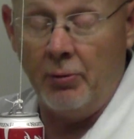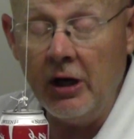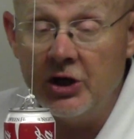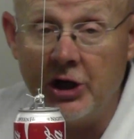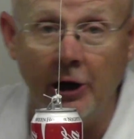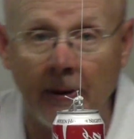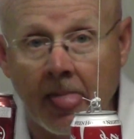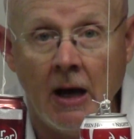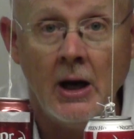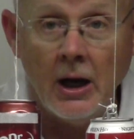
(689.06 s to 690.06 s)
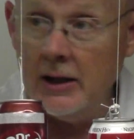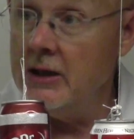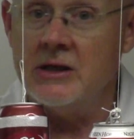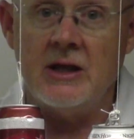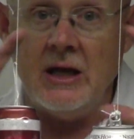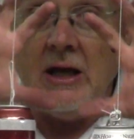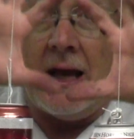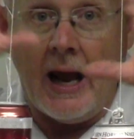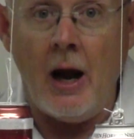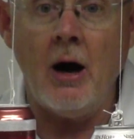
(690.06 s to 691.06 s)
bridge here, is the
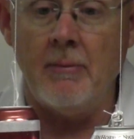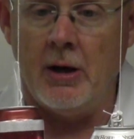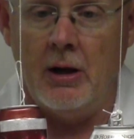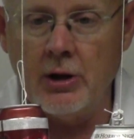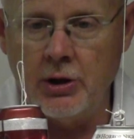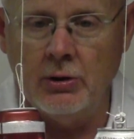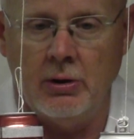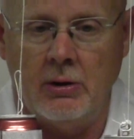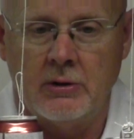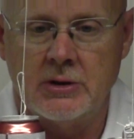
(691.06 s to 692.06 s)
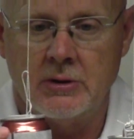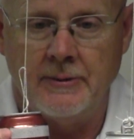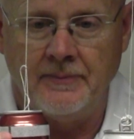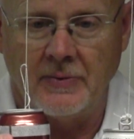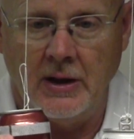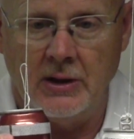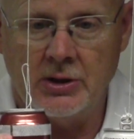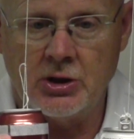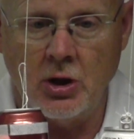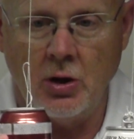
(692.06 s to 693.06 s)
air molecules.
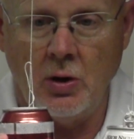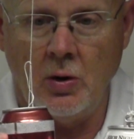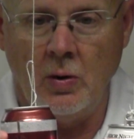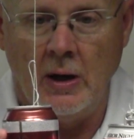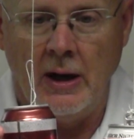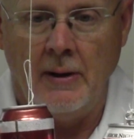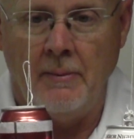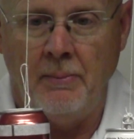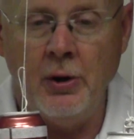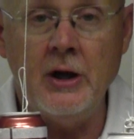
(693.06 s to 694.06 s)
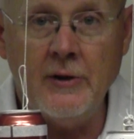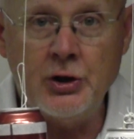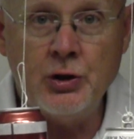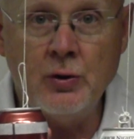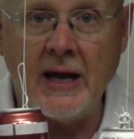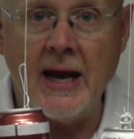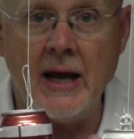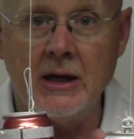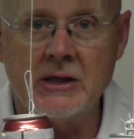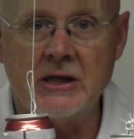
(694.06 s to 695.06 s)
And so putting the two
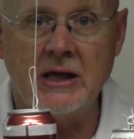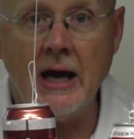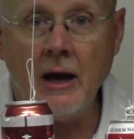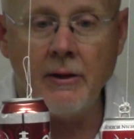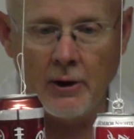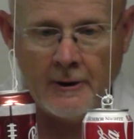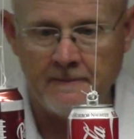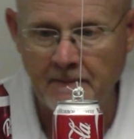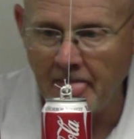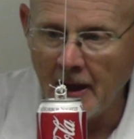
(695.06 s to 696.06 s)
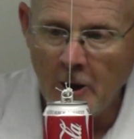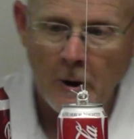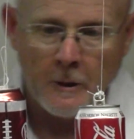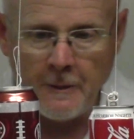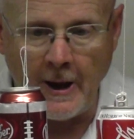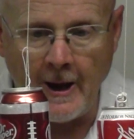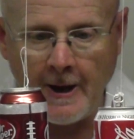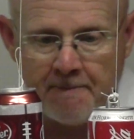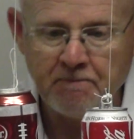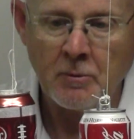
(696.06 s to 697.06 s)
cans together
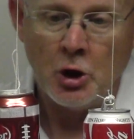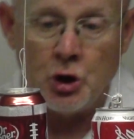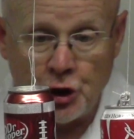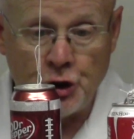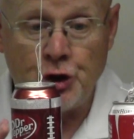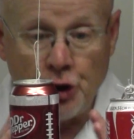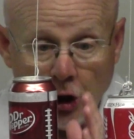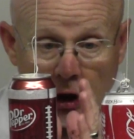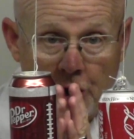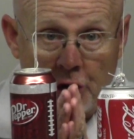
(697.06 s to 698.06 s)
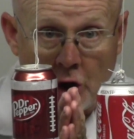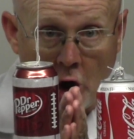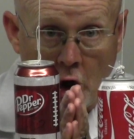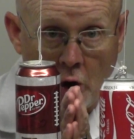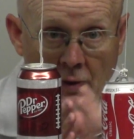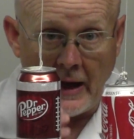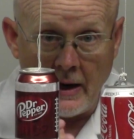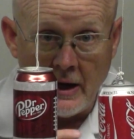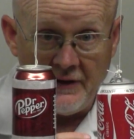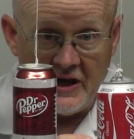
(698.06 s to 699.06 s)
then should show
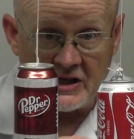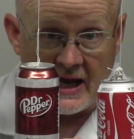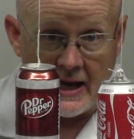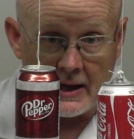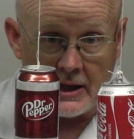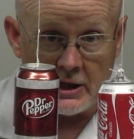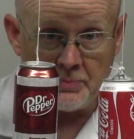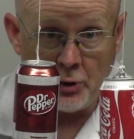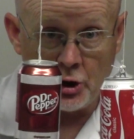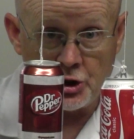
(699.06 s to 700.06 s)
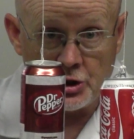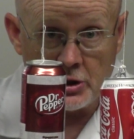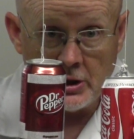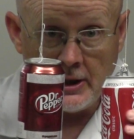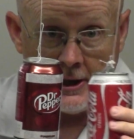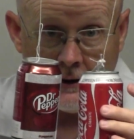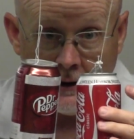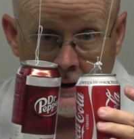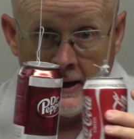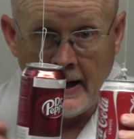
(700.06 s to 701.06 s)
that this can gets pushed
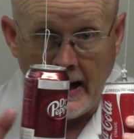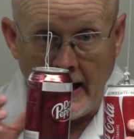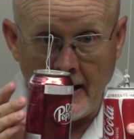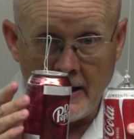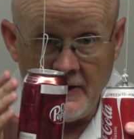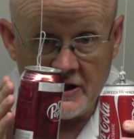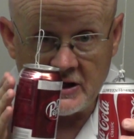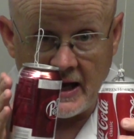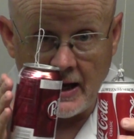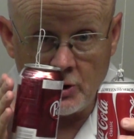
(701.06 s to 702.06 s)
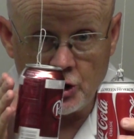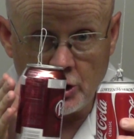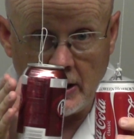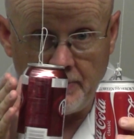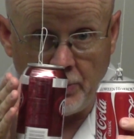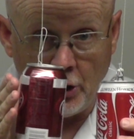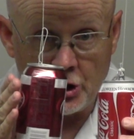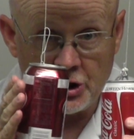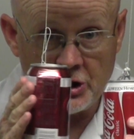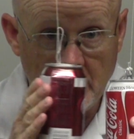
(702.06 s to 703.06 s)
here and this can should get
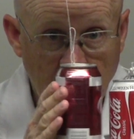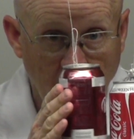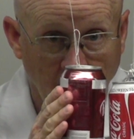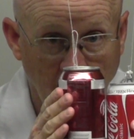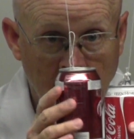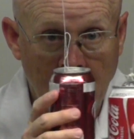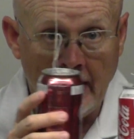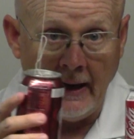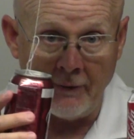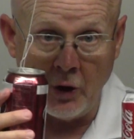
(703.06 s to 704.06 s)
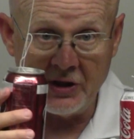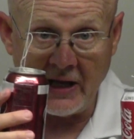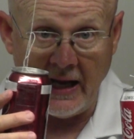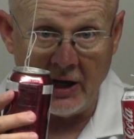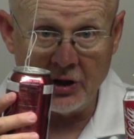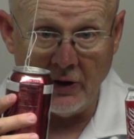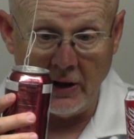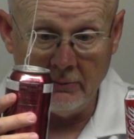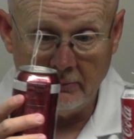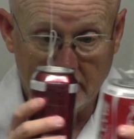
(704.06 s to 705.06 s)
pushed here and of course the can should
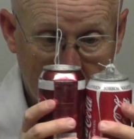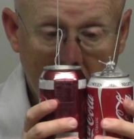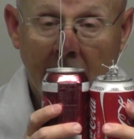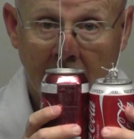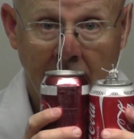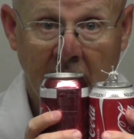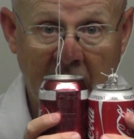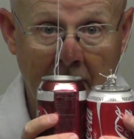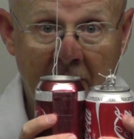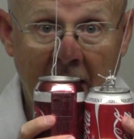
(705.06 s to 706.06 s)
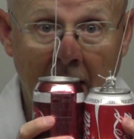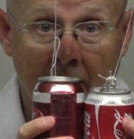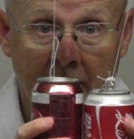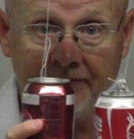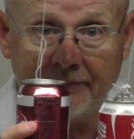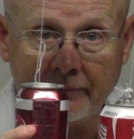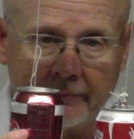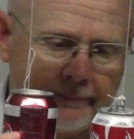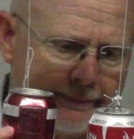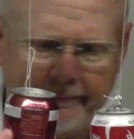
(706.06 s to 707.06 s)
then come together.
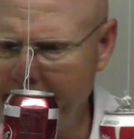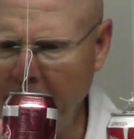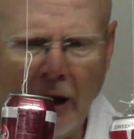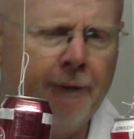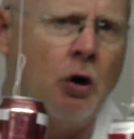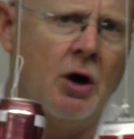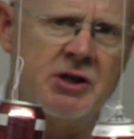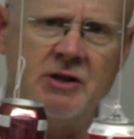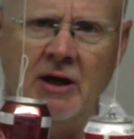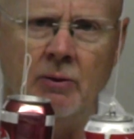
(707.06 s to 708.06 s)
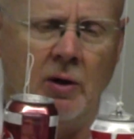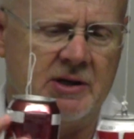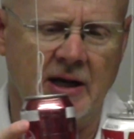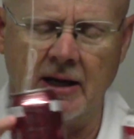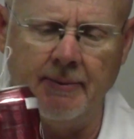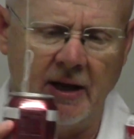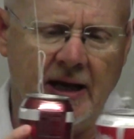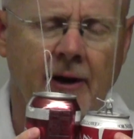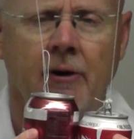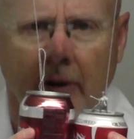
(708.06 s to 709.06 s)
Of course then once they come
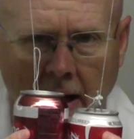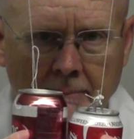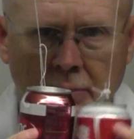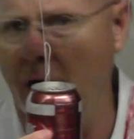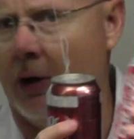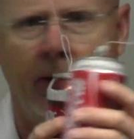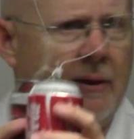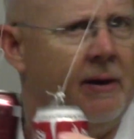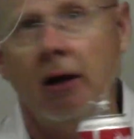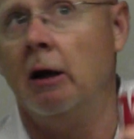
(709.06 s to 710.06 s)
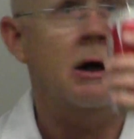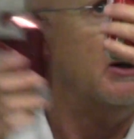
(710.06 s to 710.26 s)
together and I'm blowing they